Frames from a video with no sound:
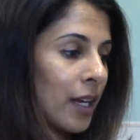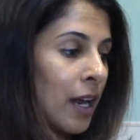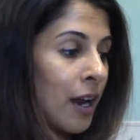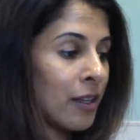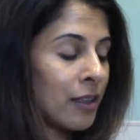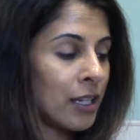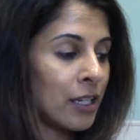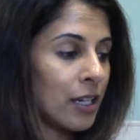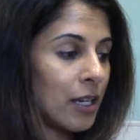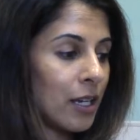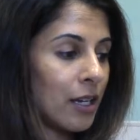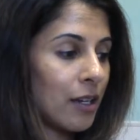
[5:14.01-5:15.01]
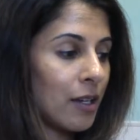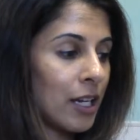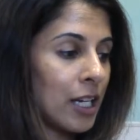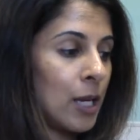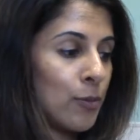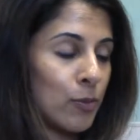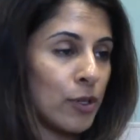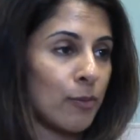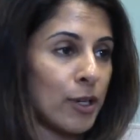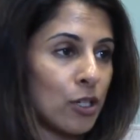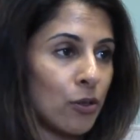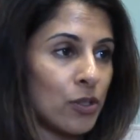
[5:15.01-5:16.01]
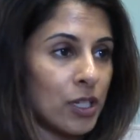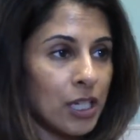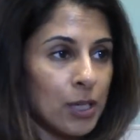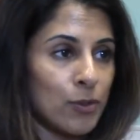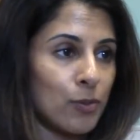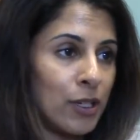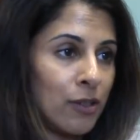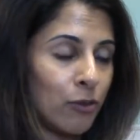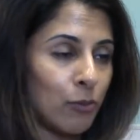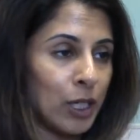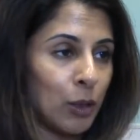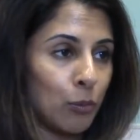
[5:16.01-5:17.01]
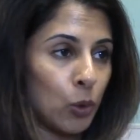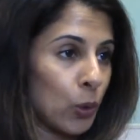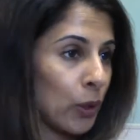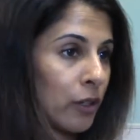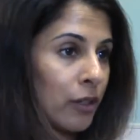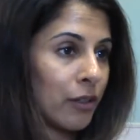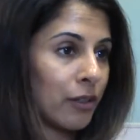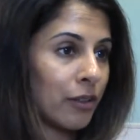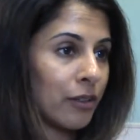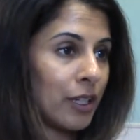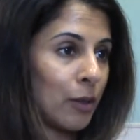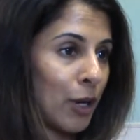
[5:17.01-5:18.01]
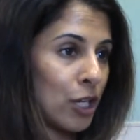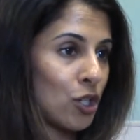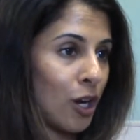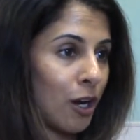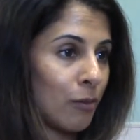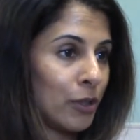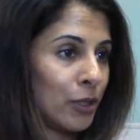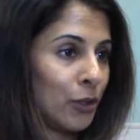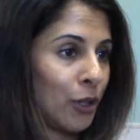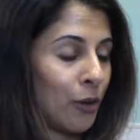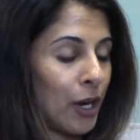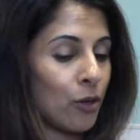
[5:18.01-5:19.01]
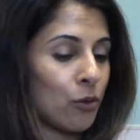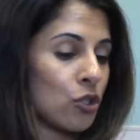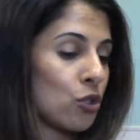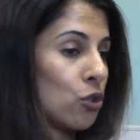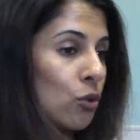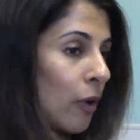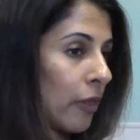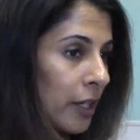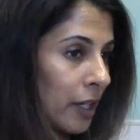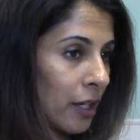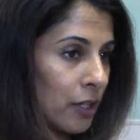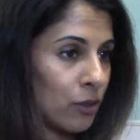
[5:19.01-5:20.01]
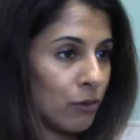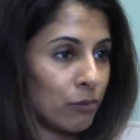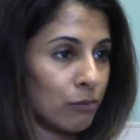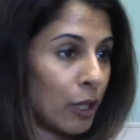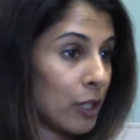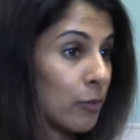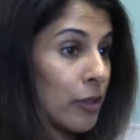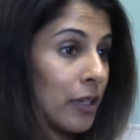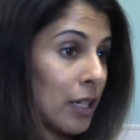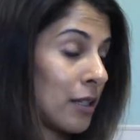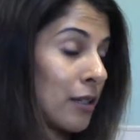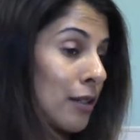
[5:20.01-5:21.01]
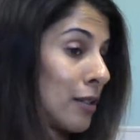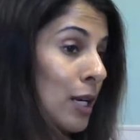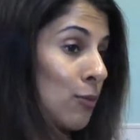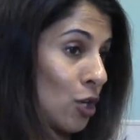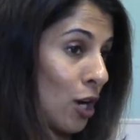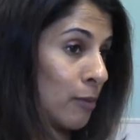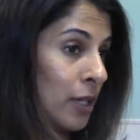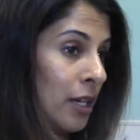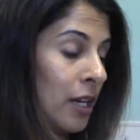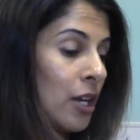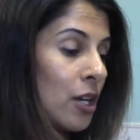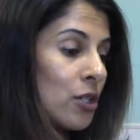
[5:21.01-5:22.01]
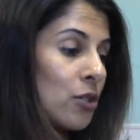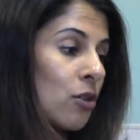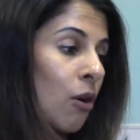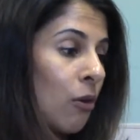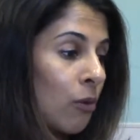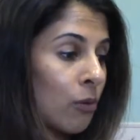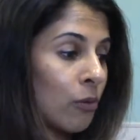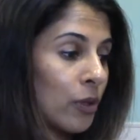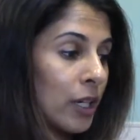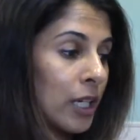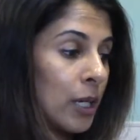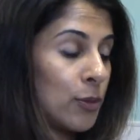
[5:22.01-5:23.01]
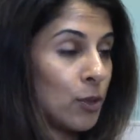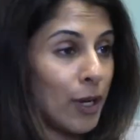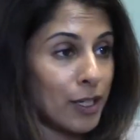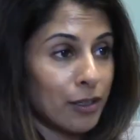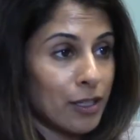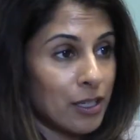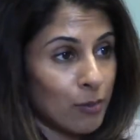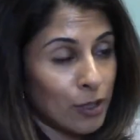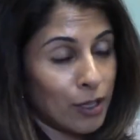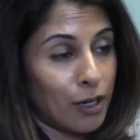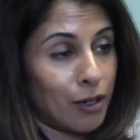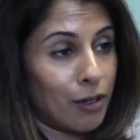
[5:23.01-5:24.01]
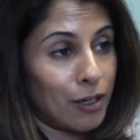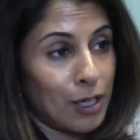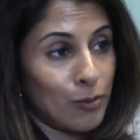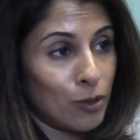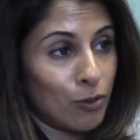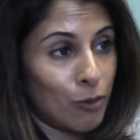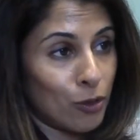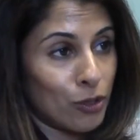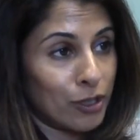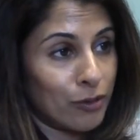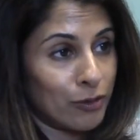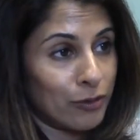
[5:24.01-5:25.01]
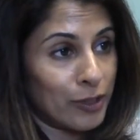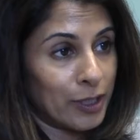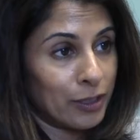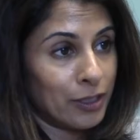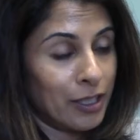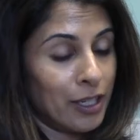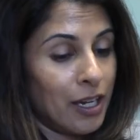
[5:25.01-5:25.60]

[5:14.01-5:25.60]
And I think it keeps me on my toes. It keeps me from being bored in my job. You know, I don't just do one thing. I do multiple things at the same job. So it keeps you mentally stimulated and it keeps you emotionally fulfilled.